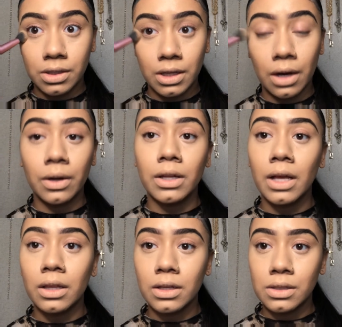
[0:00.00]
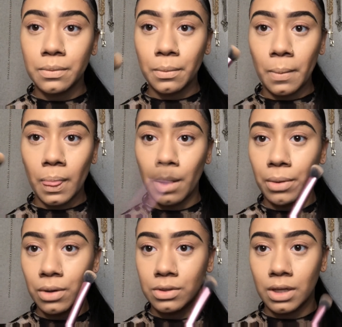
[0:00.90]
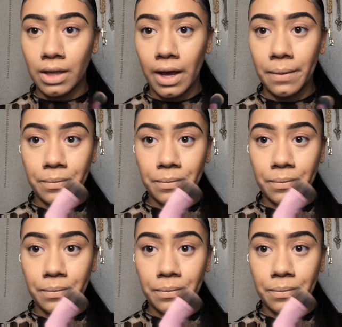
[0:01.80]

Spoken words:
how good that looks opposed to that?